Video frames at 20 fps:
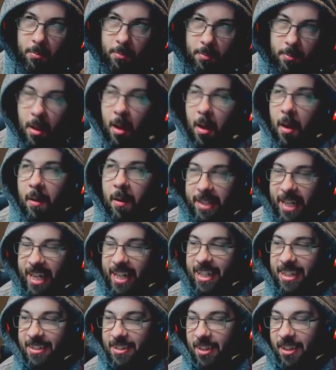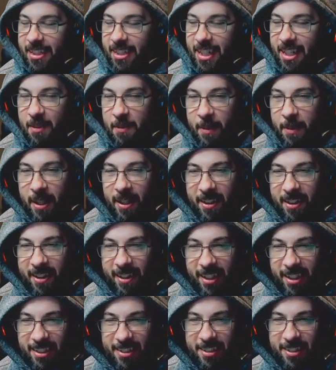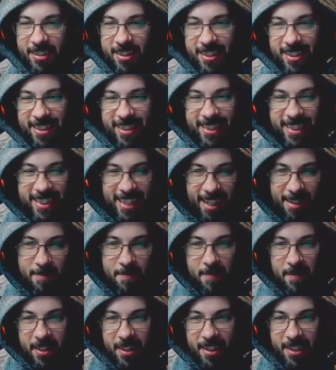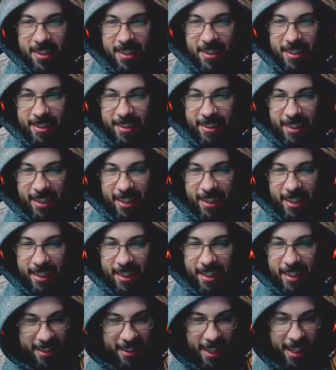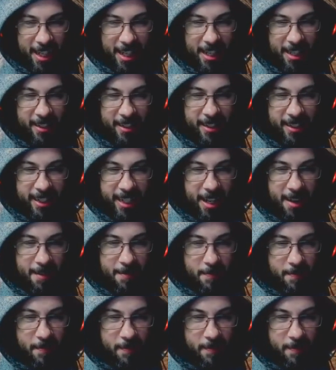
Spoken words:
I'm getting excited now about other things. Yep. Yes. Yeah.